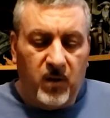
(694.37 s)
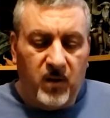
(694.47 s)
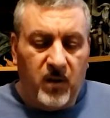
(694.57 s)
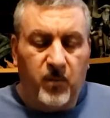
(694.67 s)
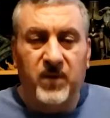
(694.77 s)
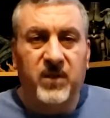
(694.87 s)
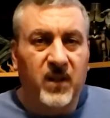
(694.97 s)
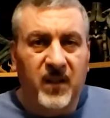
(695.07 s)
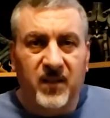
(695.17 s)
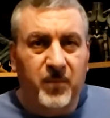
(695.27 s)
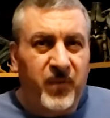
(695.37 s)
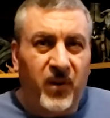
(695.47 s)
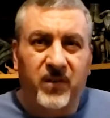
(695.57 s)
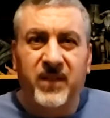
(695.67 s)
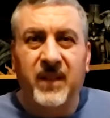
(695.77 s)
Otherwise you're going to start
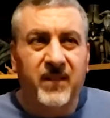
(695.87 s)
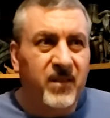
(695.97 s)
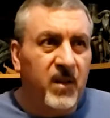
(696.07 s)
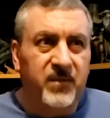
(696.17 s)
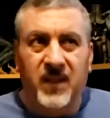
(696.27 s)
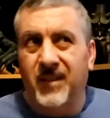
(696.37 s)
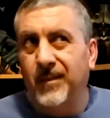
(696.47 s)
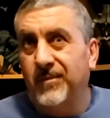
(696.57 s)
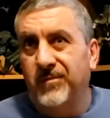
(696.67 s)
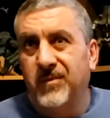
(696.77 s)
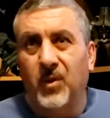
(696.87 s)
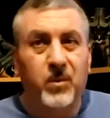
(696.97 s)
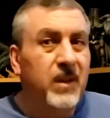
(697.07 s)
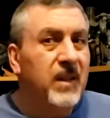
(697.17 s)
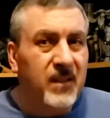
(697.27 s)
seeing stuff that you don't
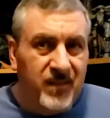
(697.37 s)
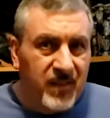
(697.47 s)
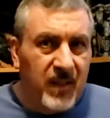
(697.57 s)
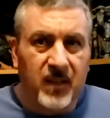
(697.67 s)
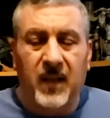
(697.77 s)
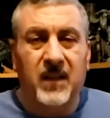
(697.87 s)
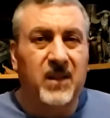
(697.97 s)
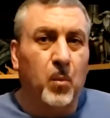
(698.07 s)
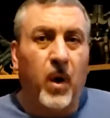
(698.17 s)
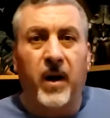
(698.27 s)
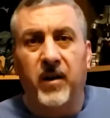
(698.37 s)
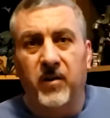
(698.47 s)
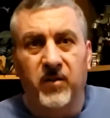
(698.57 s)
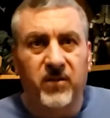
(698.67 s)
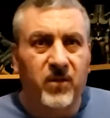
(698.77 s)
need to see, like the
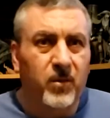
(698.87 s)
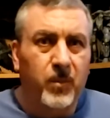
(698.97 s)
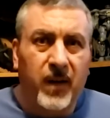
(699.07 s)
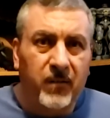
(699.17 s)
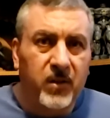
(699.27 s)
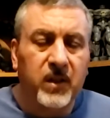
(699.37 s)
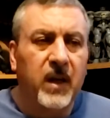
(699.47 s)
wires or whatever,